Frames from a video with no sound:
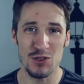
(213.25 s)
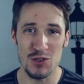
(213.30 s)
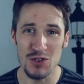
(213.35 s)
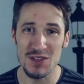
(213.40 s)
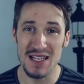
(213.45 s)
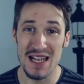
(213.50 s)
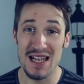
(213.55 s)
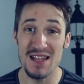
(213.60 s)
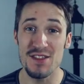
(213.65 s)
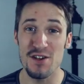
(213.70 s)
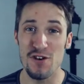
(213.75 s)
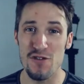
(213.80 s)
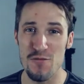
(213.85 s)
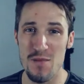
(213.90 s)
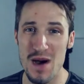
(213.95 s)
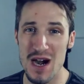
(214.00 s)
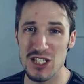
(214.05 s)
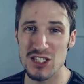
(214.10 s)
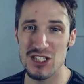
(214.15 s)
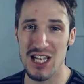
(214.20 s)
The 10th of
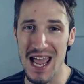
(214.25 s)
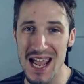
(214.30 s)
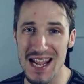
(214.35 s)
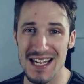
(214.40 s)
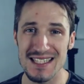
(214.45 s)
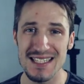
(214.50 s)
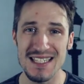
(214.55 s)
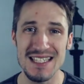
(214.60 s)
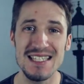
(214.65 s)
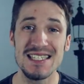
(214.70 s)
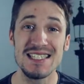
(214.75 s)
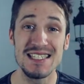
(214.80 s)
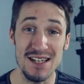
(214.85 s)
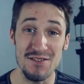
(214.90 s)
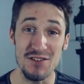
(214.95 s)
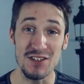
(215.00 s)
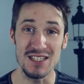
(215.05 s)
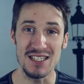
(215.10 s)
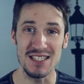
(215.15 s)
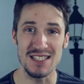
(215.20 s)
March,
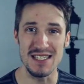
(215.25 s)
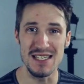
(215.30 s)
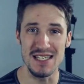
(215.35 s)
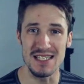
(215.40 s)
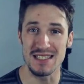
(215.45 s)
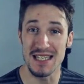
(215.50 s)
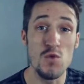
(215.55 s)
1876.